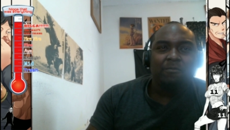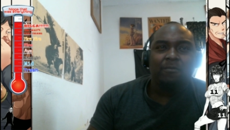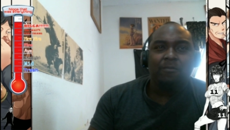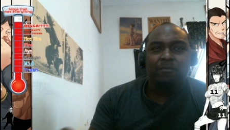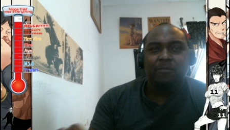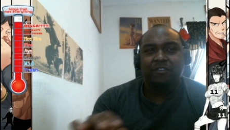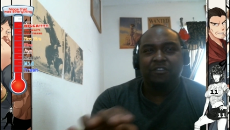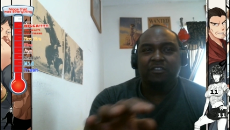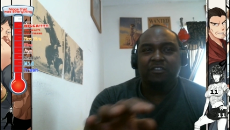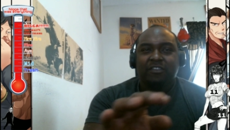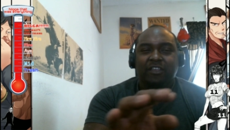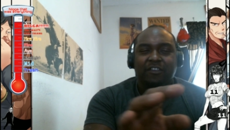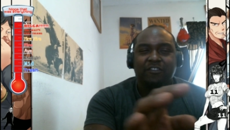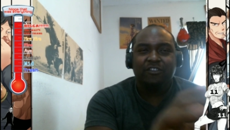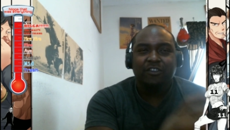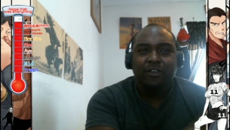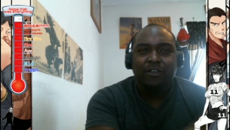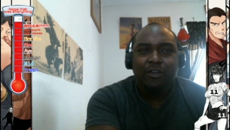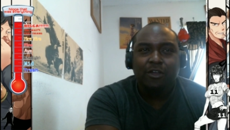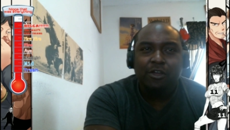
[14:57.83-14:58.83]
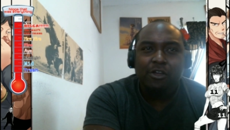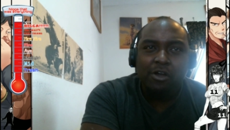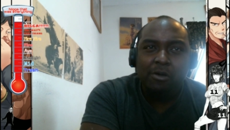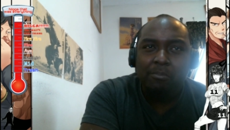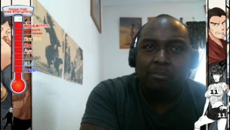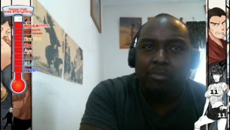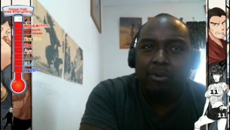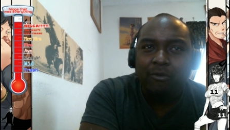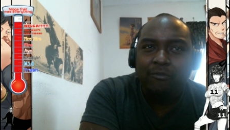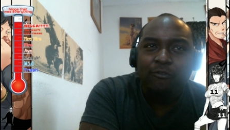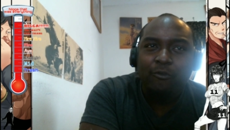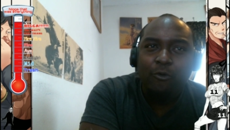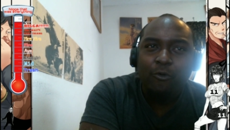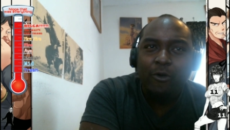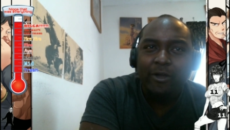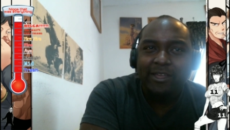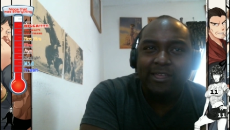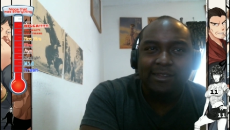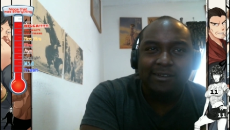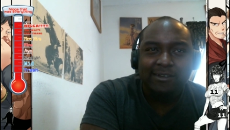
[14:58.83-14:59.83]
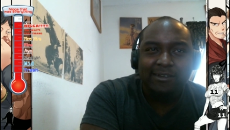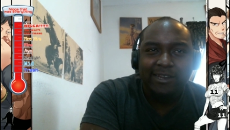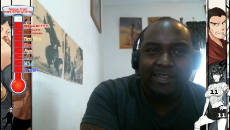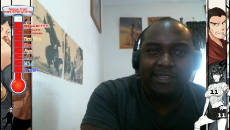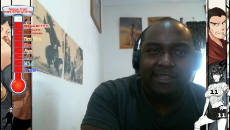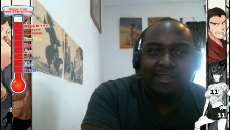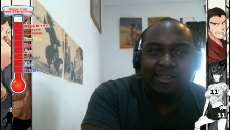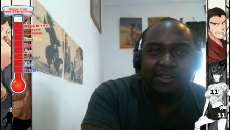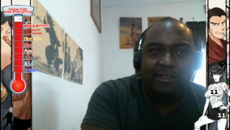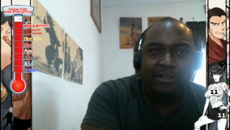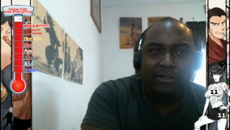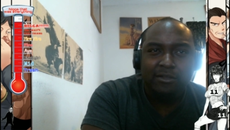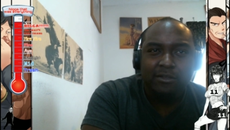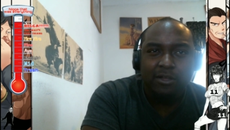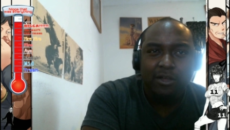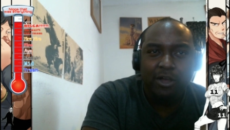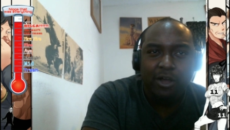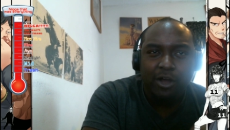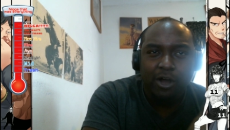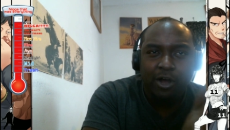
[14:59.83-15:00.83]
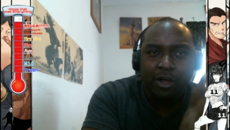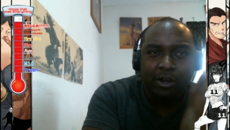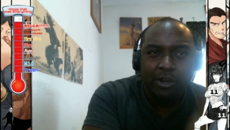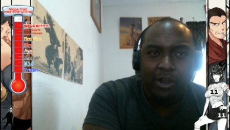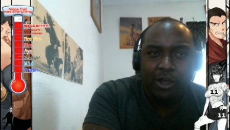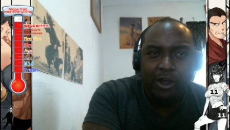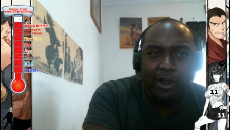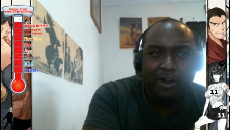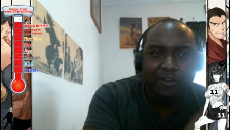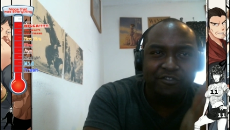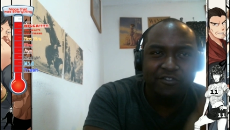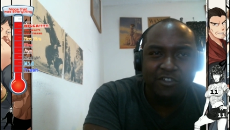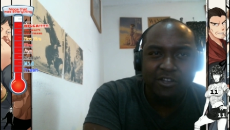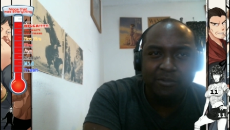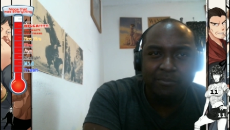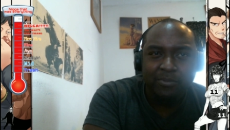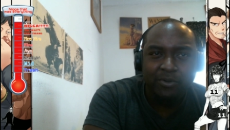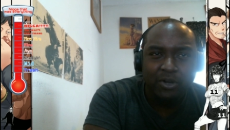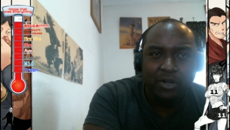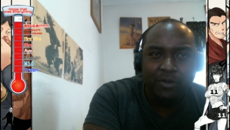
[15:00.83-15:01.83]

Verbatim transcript: Because it says, "Bofoi can link a large number